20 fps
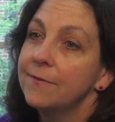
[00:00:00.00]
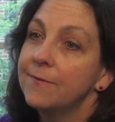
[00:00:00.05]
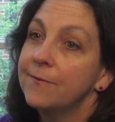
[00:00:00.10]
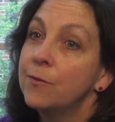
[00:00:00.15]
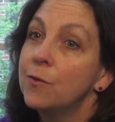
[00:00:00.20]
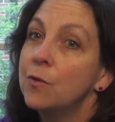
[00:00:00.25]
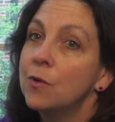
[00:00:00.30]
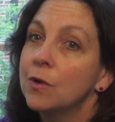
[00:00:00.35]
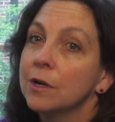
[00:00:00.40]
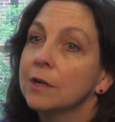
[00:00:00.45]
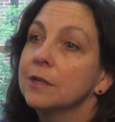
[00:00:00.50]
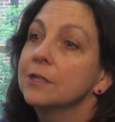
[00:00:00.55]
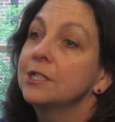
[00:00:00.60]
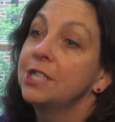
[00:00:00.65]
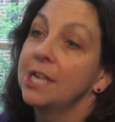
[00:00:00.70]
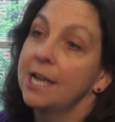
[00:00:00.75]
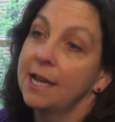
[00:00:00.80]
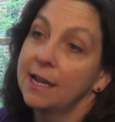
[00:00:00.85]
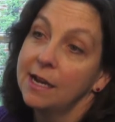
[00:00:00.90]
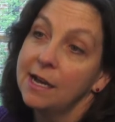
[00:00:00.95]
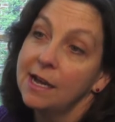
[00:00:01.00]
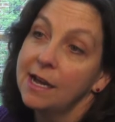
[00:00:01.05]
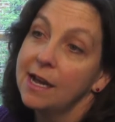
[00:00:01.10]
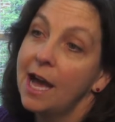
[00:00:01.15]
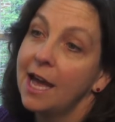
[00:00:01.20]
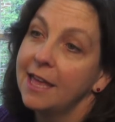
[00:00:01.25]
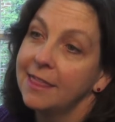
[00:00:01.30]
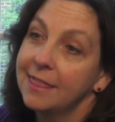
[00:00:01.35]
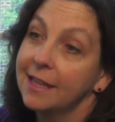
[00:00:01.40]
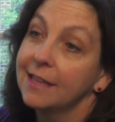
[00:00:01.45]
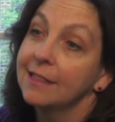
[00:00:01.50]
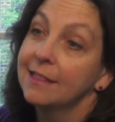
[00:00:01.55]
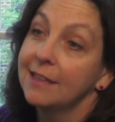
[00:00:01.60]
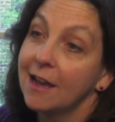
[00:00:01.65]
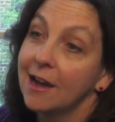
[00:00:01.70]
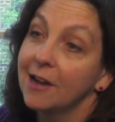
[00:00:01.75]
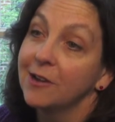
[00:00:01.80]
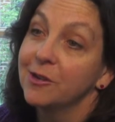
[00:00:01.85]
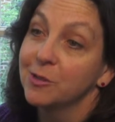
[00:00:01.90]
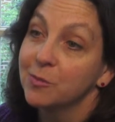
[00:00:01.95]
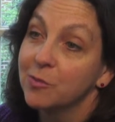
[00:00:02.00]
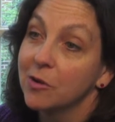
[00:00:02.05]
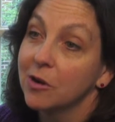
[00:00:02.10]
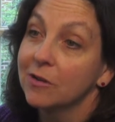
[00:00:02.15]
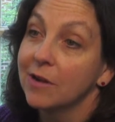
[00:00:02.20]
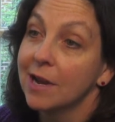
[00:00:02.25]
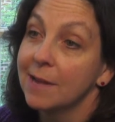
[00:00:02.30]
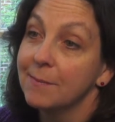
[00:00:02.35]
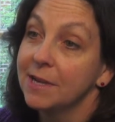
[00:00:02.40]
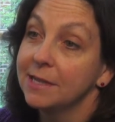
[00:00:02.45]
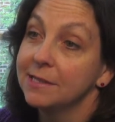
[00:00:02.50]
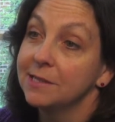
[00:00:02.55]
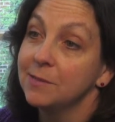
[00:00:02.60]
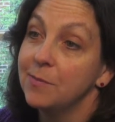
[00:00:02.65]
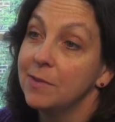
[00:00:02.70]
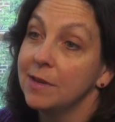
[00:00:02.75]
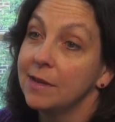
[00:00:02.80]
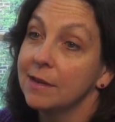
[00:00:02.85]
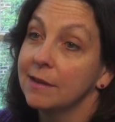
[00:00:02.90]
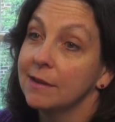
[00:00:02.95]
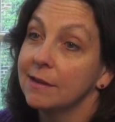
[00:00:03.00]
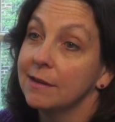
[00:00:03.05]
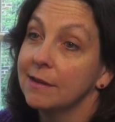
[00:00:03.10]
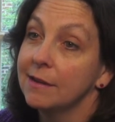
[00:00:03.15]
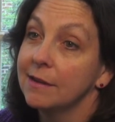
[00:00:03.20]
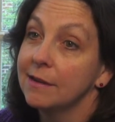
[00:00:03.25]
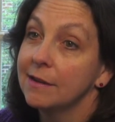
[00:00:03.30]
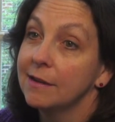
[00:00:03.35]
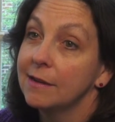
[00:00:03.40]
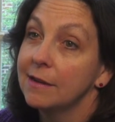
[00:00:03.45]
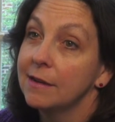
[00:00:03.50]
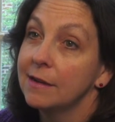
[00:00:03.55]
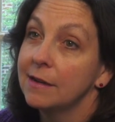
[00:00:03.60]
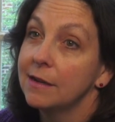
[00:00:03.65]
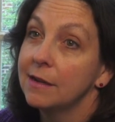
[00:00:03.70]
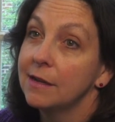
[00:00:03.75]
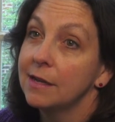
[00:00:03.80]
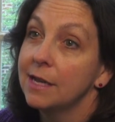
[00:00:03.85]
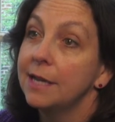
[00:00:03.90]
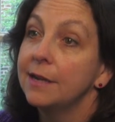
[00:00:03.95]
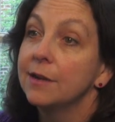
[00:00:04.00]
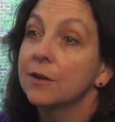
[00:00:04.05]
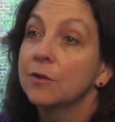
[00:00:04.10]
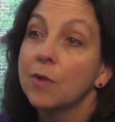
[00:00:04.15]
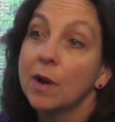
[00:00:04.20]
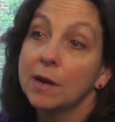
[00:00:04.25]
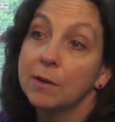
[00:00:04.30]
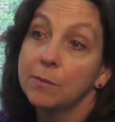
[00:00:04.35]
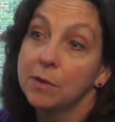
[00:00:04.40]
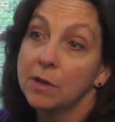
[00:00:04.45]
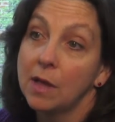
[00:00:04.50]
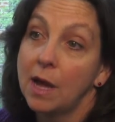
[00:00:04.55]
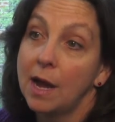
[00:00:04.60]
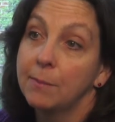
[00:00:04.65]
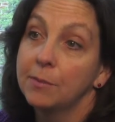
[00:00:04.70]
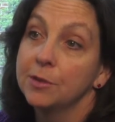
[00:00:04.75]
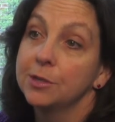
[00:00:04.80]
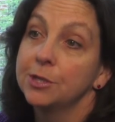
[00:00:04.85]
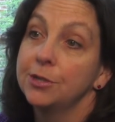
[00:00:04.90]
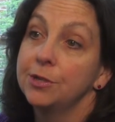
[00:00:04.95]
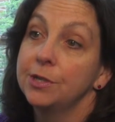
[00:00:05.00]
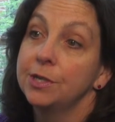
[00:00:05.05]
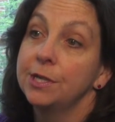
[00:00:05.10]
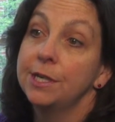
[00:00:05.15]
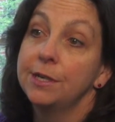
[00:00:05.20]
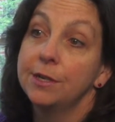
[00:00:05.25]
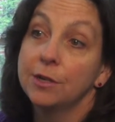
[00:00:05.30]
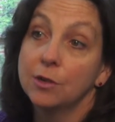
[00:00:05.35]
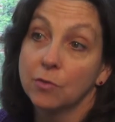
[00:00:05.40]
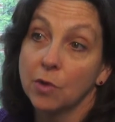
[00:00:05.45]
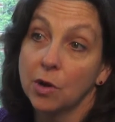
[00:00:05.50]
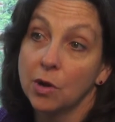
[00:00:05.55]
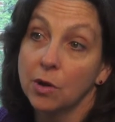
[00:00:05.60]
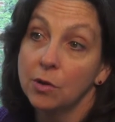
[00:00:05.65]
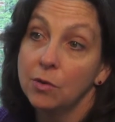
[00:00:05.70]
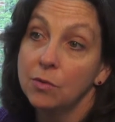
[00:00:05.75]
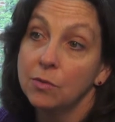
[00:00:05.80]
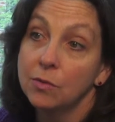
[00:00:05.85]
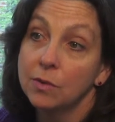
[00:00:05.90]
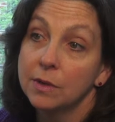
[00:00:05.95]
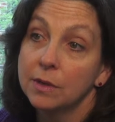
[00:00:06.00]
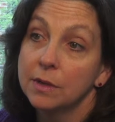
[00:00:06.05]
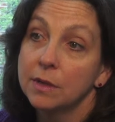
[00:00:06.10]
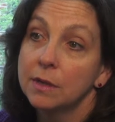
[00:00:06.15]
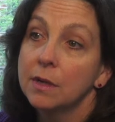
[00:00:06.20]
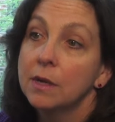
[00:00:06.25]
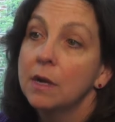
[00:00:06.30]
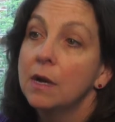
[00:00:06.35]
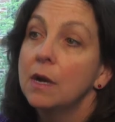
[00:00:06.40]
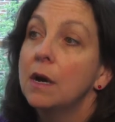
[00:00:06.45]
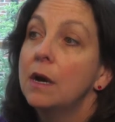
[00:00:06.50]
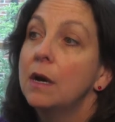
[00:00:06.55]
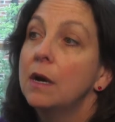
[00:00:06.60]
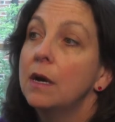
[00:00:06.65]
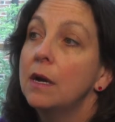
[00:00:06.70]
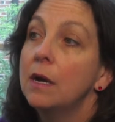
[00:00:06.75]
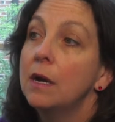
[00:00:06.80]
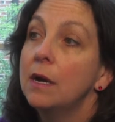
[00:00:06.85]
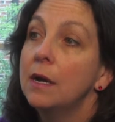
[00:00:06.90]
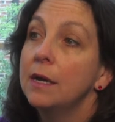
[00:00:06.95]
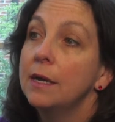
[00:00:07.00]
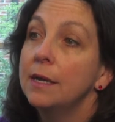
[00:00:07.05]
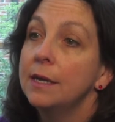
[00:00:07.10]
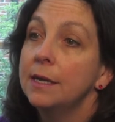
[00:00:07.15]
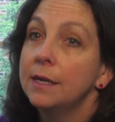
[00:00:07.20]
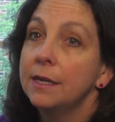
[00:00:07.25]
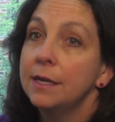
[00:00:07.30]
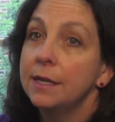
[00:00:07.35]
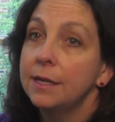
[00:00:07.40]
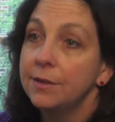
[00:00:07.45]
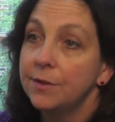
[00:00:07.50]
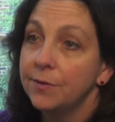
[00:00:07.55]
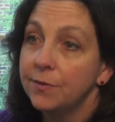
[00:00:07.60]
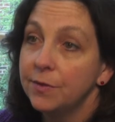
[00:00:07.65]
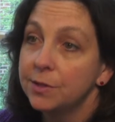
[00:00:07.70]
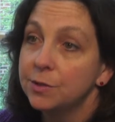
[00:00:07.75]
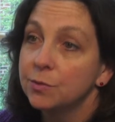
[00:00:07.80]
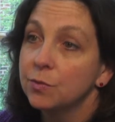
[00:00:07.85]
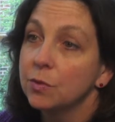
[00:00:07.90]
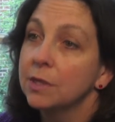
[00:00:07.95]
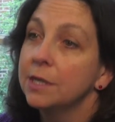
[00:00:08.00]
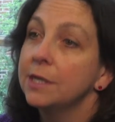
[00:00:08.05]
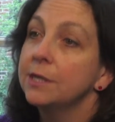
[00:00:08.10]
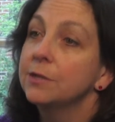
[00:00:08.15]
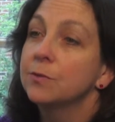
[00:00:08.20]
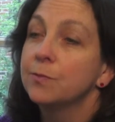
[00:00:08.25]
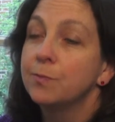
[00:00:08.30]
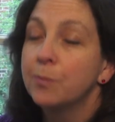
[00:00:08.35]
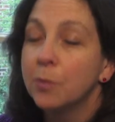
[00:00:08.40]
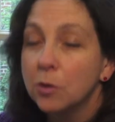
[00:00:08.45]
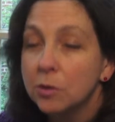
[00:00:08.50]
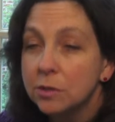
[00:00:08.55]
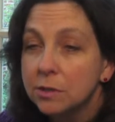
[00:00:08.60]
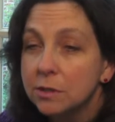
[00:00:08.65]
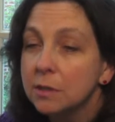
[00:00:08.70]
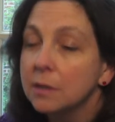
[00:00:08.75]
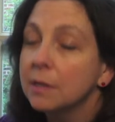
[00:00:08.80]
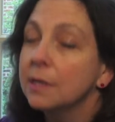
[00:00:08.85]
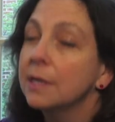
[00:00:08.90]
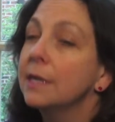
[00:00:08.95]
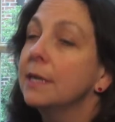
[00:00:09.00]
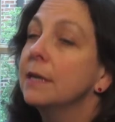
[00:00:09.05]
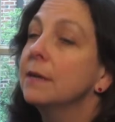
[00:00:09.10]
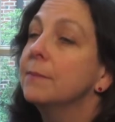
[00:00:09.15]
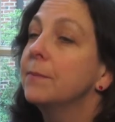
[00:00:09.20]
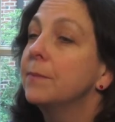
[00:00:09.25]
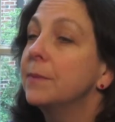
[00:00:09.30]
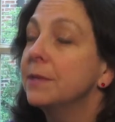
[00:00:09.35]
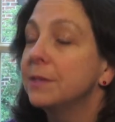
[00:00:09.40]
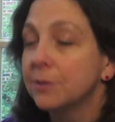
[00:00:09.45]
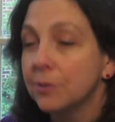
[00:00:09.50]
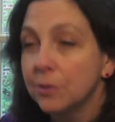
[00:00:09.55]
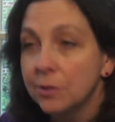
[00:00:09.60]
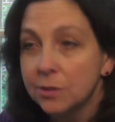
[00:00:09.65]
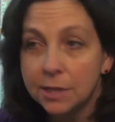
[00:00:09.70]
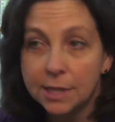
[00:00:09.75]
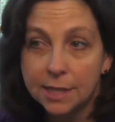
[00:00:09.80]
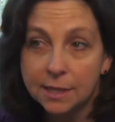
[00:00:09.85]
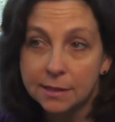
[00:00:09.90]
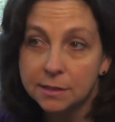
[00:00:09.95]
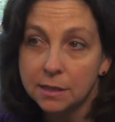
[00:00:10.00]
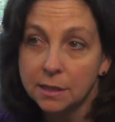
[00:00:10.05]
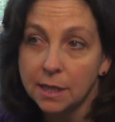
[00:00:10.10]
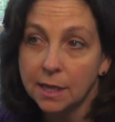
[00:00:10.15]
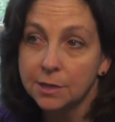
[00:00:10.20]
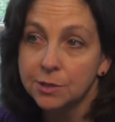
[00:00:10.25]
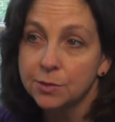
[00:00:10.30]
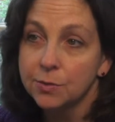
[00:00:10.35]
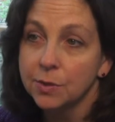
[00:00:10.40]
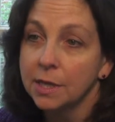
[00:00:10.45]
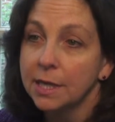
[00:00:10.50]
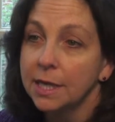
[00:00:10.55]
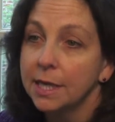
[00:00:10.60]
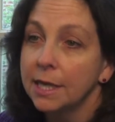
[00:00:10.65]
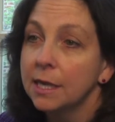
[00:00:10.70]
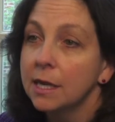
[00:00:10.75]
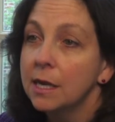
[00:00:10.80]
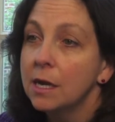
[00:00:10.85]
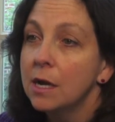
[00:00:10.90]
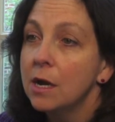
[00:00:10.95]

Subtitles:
For Shanna, I think the honors program has been an incredible opportunity to grow individually, personally, but certainly intellectually.